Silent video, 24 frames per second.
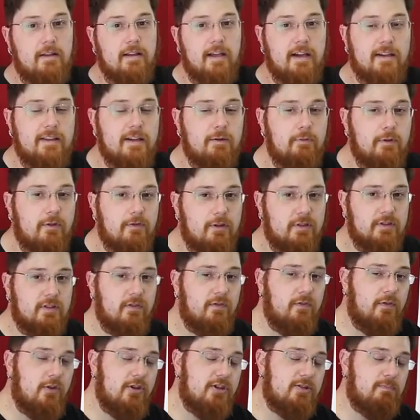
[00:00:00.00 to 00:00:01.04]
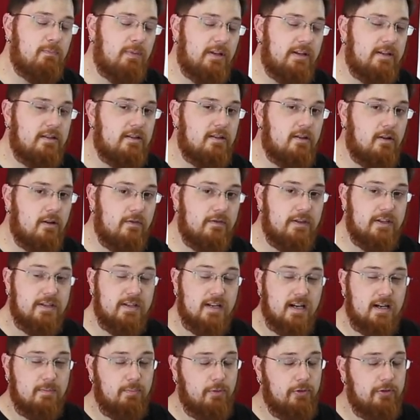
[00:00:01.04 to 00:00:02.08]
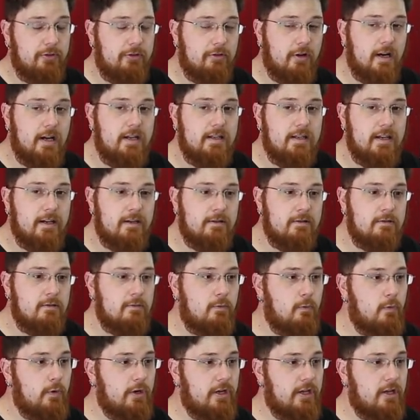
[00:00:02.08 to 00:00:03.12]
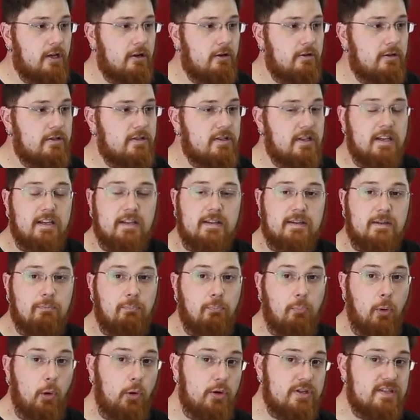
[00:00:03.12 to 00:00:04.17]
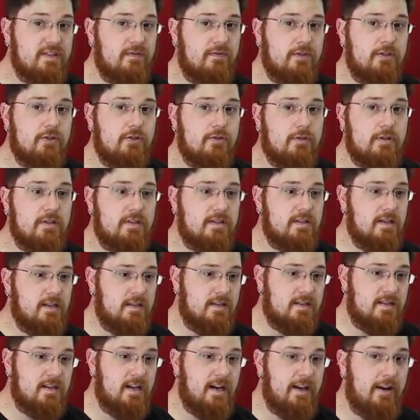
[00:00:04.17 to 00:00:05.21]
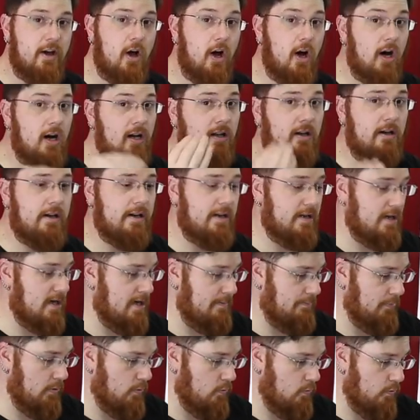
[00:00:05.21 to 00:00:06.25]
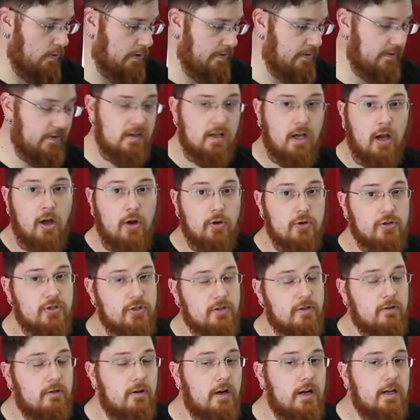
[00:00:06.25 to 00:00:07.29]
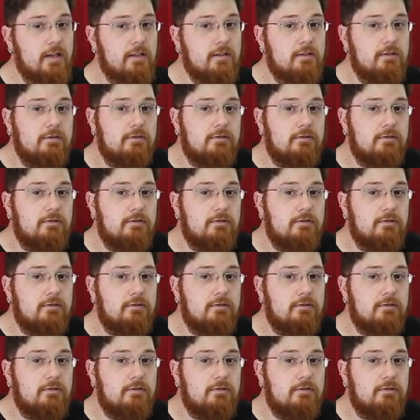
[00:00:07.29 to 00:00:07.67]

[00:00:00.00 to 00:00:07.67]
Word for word: Now that we've got the first blend of the dark blue grey down, we're going to hit points of interest and start highlighting up with ocean grey.